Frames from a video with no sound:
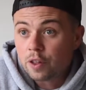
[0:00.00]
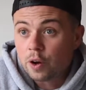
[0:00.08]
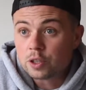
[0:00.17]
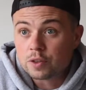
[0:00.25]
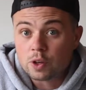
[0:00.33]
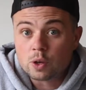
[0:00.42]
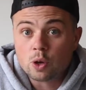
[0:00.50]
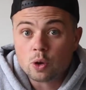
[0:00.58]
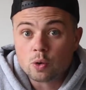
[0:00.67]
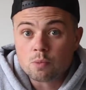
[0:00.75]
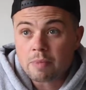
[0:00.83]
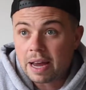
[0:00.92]
those of you
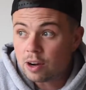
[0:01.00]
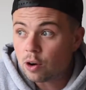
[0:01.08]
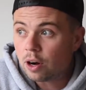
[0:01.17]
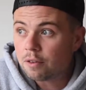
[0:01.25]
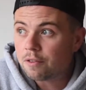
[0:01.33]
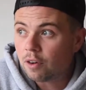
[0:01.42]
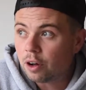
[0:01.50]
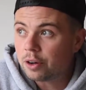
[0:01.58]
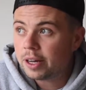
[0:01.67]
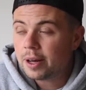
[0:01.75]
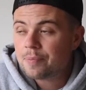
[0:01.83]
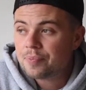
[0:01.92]
who may not have
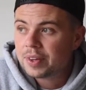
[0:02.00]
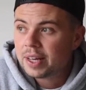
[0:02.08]
followed it,